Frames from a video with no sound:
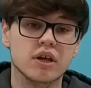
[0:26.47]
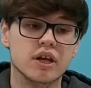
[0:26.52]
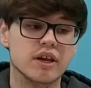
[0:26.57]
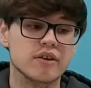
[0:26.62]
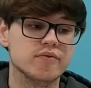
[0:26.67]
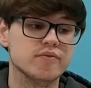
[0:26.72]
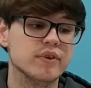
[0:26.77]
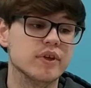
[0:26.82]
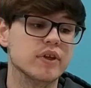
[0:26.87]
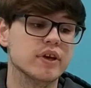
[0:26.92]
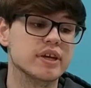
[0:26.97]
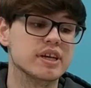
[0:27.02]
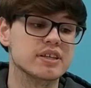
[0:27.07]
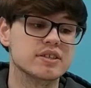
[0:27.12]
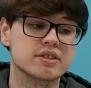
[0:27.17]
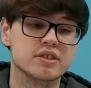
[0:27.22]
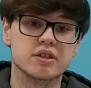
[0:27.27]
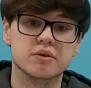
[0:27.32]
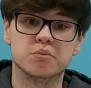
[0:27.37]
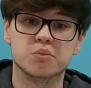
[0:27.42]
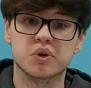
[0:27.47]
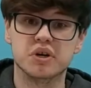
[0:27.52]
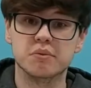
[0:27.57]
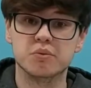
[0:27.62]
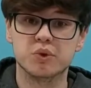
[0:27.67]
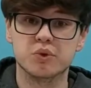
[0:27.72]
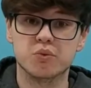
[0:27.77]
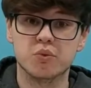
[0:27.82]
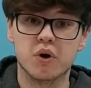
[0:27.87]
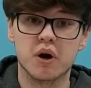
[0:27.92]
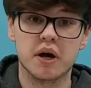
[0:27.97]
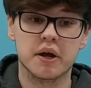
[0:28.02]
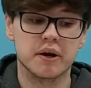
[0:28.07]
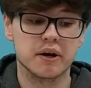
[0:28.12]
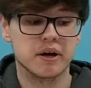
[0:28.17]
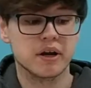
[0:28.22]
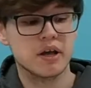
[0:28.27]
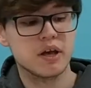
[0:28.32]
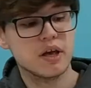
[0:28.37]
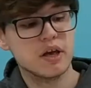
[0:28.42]
and filling it to the brim with
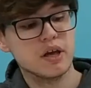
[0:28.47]
water.